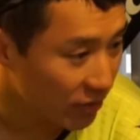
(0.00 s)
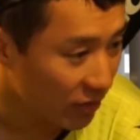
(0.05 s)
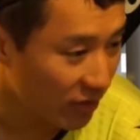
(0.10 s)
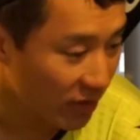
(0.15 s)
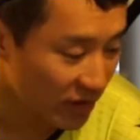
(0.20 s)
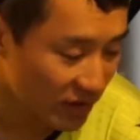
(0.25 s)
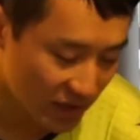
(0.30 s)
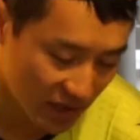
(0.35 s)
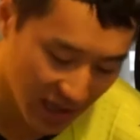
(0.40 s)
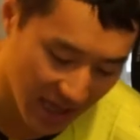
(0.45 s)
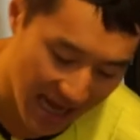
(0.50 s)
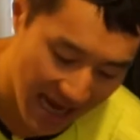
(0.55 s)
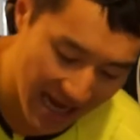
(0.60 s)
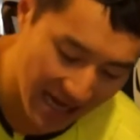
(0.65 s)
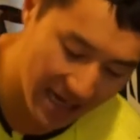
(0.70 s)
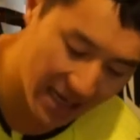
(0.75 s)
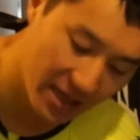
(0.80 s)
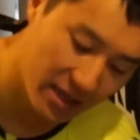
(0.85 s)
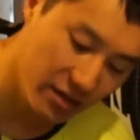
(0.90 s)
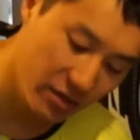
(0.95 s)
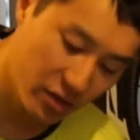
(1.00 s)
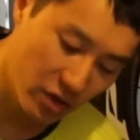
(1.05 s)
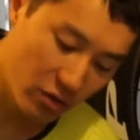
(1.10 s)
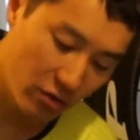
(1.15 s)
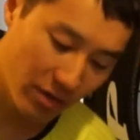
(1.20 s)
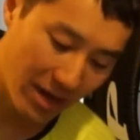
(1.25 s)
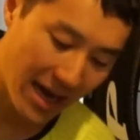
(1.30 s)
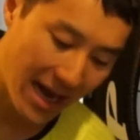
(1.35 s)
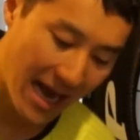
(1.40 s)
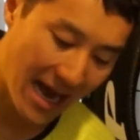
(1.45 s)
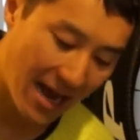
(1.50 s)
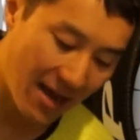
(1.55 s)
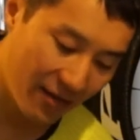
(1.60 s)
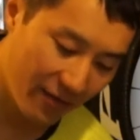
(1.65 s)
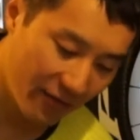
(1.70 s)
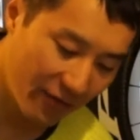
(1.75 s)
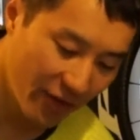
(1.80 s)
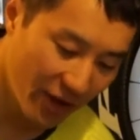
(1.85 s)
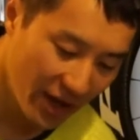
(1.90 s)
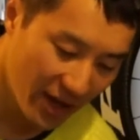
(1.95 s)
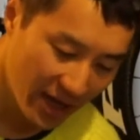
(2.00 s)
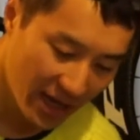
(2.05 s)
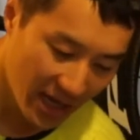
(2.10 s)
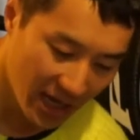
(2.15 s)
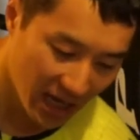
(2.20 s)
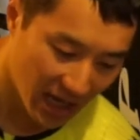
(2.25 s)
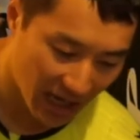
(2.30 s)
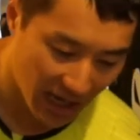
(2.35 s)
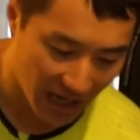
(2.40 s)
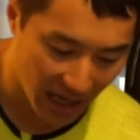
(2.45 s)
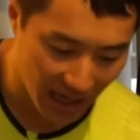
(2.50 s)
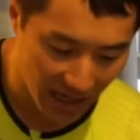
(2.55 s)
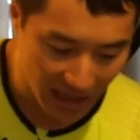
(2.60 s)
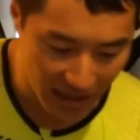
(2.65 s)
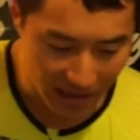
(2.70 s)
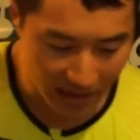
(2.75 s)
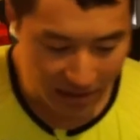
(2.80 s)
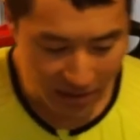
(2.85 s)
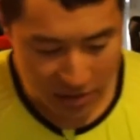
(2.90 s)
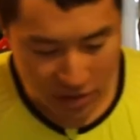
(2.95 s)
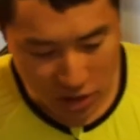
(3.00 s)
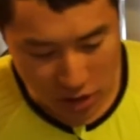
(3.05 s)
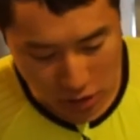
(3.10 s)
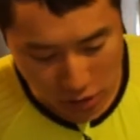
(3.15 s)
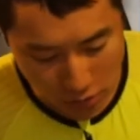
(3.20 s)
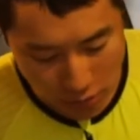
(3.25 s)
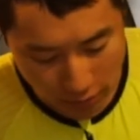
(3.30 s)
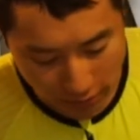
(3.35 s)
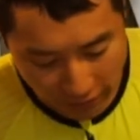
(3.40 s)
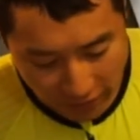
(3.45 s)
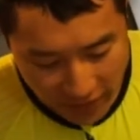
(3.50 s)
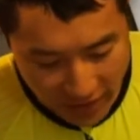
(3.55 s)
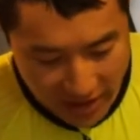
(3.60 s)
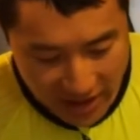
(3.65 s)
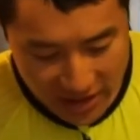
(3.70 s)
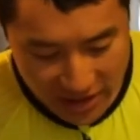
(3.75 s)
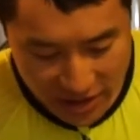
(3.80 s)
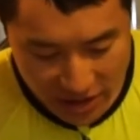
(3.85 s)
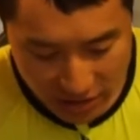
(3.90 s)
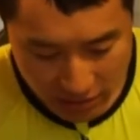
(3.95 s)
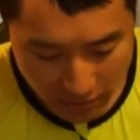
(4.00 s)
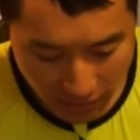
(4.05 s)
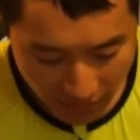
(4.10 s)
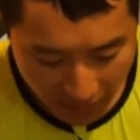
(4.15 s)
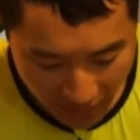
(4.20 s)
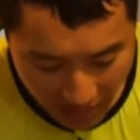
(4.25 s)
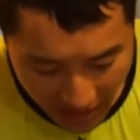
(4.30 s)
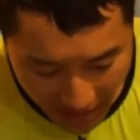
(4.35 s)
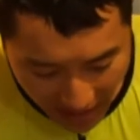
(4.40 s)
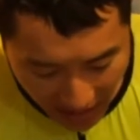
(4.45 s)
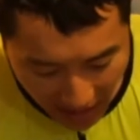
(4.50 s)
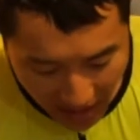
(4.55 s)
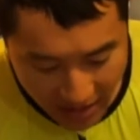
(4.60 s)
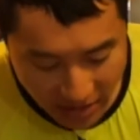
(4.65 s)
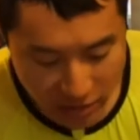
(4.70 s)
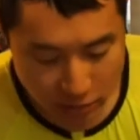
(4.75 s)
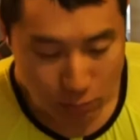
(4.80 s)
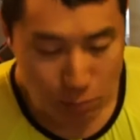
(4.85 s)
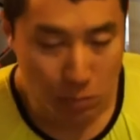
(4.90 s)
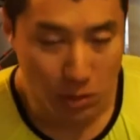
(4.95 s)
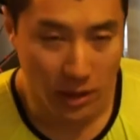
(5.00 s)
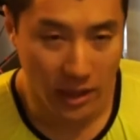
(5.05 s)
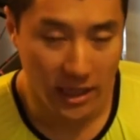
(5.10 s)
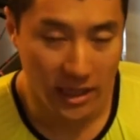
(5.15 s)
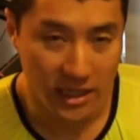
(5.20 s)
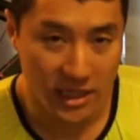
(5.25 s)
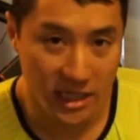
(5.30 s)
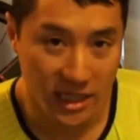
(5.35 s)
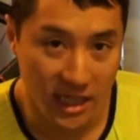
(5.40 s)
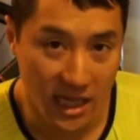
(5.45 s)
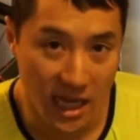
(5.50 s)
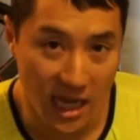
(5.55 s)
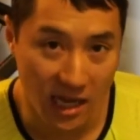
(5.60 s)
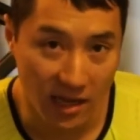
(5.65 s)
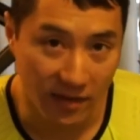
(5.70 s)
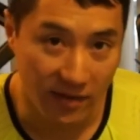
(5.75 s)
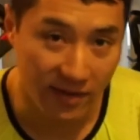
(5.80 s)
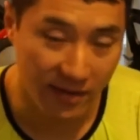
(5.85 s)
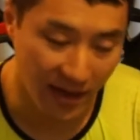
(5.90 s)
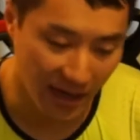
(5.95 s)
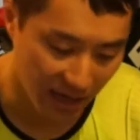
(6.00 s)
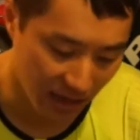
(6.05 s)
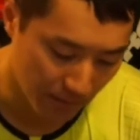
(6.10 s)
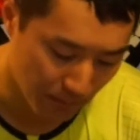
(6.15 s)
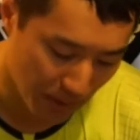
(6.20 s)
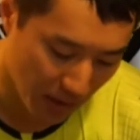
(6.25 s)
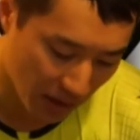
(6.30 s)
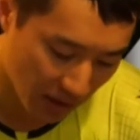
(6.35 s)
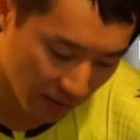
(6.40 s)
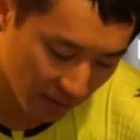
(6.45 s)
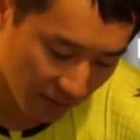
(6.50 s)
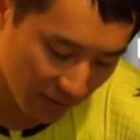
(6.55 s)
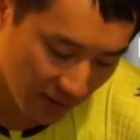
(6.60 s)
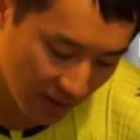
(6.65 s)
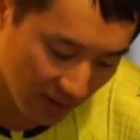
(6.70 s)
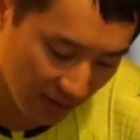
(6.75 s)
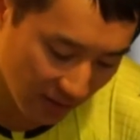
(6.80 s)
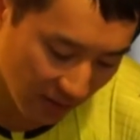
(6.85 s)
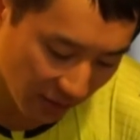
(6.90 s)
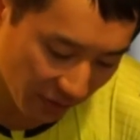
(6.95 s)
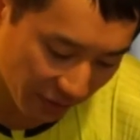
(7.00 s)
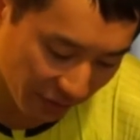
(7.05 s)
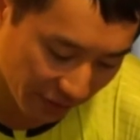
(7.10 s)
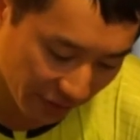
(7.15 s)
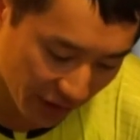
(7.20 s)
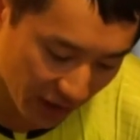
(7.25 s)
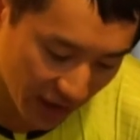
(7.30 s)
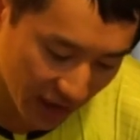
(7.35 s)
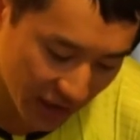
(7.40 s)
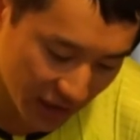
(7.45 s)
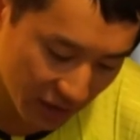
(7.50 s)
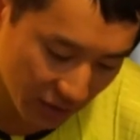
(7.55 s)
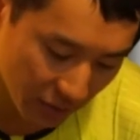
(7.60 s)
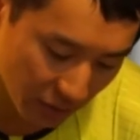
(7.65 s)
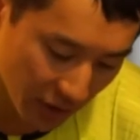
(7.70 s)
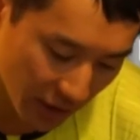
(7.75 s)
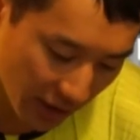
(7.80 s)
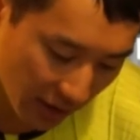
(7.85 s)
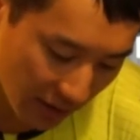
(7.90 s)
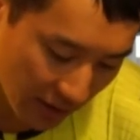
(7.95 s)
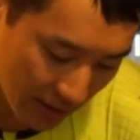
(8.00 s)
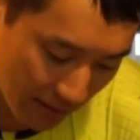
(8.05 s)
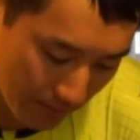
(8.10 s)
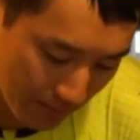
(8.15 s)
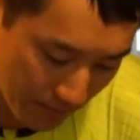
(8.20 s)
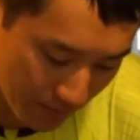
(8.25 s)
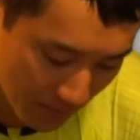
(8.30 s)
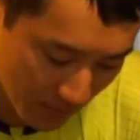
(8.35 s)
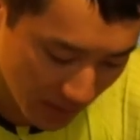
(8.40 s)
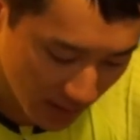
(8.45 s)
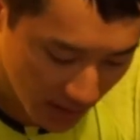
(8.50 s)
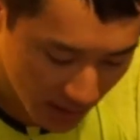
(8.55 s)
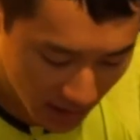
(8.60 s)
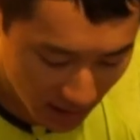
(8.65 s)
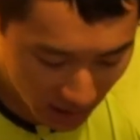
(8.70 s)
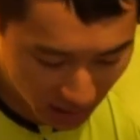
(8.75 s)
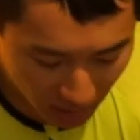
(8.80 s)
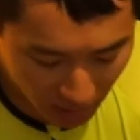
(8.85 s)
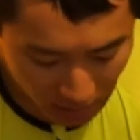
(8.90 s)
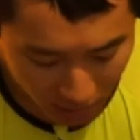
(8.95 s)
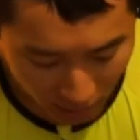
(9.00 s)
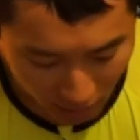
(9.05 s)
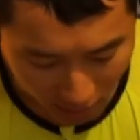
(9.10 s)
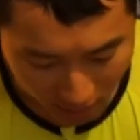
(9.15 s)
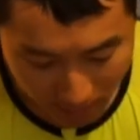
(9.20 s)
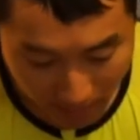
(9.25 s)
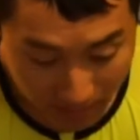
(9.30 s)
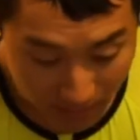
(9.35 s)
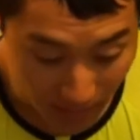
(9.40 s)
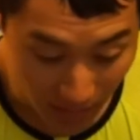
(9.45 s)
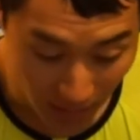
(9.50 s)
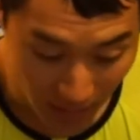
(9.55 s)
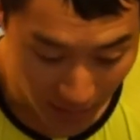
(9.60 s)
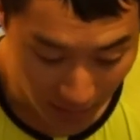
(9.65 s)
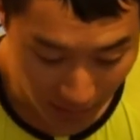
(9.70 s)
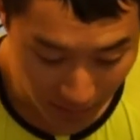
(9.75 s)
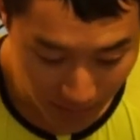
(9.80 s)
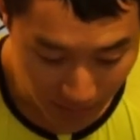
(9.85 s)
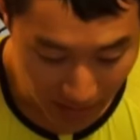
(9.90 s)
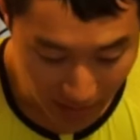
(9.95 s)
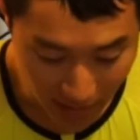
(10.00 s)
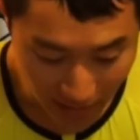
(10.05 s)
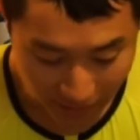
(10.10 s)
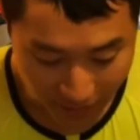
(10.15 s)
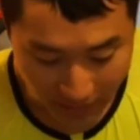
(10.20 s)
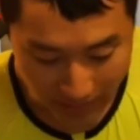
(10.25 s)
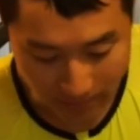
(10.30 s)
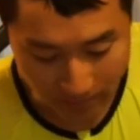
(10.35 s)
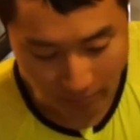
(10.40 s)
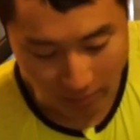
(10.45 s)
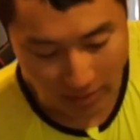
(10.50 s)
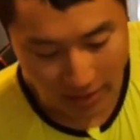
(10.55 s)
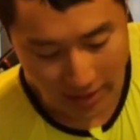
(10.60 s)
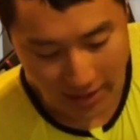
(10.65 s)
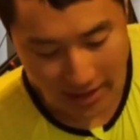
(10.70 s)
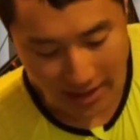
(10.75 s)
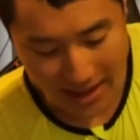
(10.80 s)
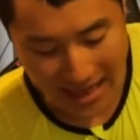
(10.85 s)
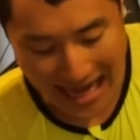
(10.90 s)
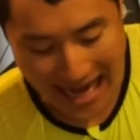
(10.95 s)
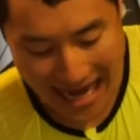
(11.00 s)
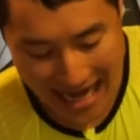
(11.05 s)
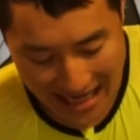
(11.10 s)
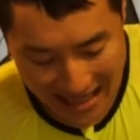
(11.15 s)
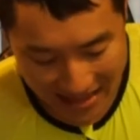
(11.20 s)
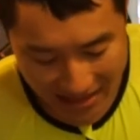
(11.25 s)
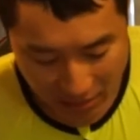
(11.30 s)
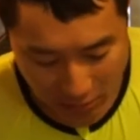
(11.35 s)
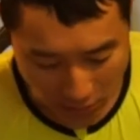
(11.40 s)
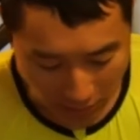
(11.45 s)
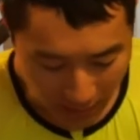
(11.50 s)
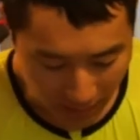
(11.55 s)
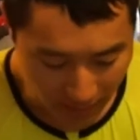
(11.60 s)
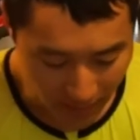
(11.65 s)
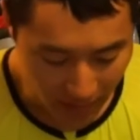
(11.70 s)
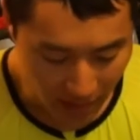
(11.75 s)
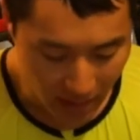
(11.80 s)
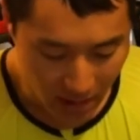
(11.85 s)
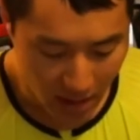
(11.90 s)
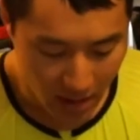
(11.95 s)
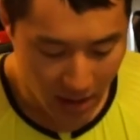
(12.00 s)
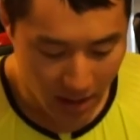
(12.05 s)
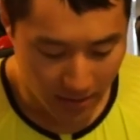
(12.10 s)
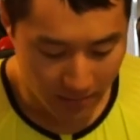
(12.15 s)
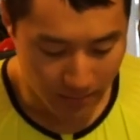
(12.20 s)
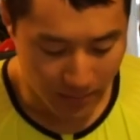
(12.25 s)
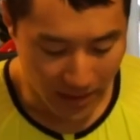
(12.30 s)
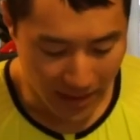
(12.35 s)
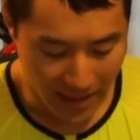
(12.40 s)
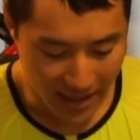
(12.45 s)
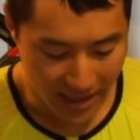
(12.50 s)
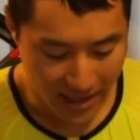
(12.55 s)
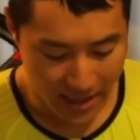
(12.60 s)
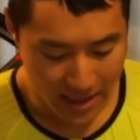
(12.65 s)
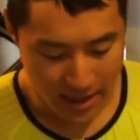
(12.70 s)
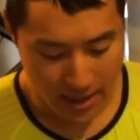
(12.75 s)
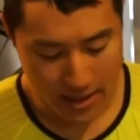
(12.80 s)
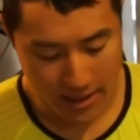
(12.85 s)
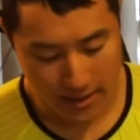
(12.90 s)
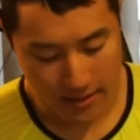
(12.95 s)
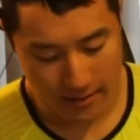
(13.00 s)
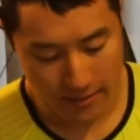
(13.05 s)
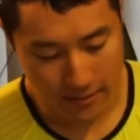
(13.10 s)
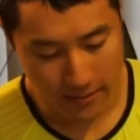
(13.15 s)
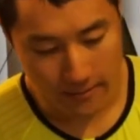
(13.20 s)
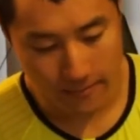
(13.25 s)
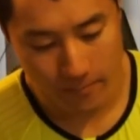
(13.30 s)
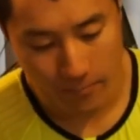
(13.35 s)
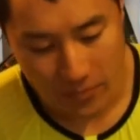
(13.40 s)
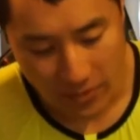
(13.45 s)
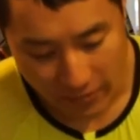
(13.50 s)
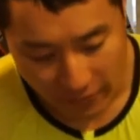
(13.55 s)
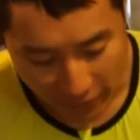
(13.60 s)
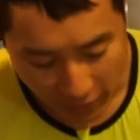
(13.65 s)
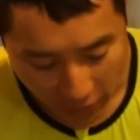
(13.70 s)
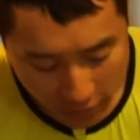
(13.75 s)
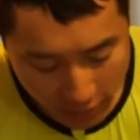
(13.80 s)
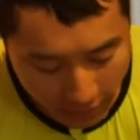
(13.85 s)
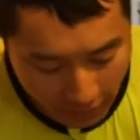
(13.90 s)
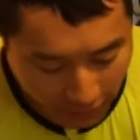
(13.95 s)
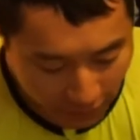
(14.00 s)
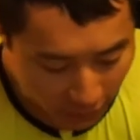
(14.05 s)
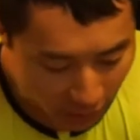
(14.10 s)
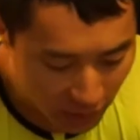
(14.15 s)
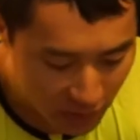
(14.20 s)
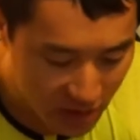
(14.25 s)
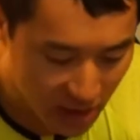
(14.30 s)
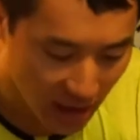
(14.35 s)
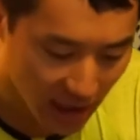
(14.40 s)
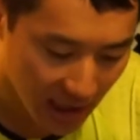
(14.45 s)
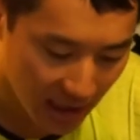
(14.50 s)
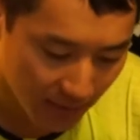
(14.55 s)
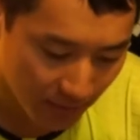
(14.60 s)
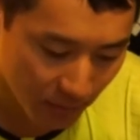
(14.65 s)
such that you don't have true fit issues. I do plan to get a second pair of these if I do like them, or maybe a third pair if I'm really that crazy. But for the first time